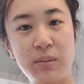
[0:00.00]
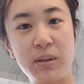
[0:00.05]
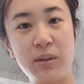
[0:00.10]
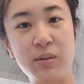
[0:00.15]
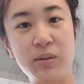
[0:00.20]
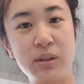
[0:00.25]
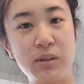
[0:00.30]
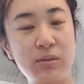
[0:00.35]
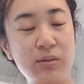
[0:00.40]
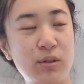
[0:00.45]
been
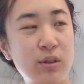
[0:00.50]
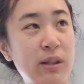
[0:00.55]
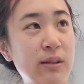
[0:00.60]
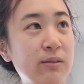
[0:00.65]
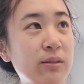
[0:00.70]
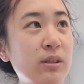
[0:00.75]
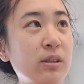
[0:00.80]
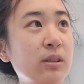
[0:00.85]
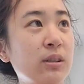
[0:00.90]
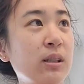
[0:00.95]
using
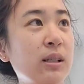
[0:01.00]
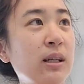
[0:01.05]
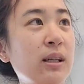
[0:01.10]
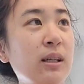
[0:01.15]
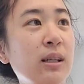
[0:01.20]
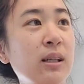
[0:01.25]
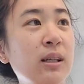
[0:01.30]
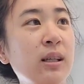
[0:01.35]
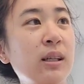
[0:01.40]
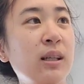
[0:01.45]
forever that I
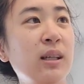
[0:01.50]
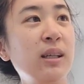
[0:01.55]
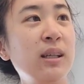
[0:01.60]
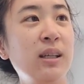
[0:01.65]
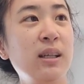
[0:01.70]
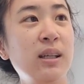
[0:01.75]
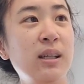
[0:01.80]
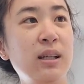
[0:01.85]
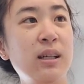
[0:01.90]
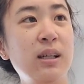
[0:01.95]

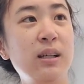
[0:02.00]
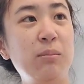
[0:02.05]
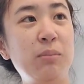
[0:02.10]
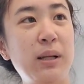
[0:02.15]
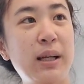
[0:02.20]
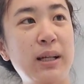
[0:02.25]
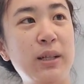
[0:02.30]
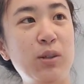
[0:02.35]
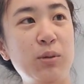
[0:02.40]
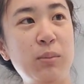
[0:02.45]

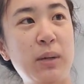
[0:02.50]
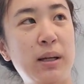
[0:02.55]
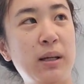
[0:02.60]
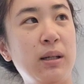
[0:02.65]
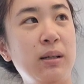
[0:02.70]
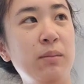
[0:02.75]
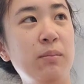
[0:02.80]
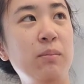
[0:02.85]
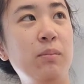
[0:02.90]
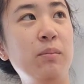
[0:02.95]
apply to my
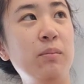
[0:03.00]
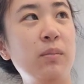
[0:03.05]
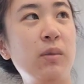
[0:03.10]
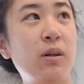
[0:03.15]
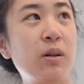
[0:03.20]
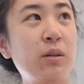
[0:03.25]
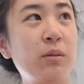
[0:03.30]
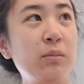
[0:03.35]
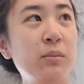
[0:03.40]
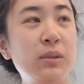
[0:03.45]

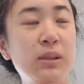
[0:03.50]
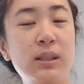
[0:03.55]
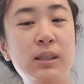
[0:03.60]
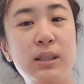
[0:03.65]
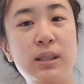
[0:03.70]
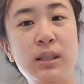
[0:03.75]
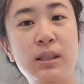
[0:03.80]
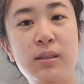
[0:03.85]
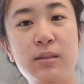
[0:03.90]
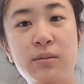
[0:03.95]
arms
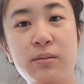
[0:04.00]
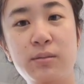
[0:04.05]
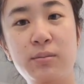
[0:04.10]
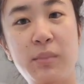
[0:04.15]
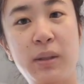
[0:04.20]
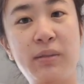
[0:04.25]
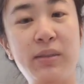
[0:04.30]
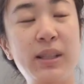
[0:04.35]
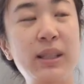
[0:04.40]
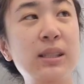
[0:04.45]
instead of
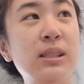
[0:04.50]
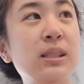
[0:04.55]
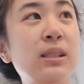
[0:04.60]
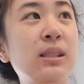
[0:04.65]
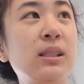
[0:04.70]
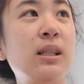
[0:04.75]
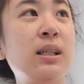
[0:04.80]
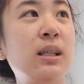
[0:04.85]
my face.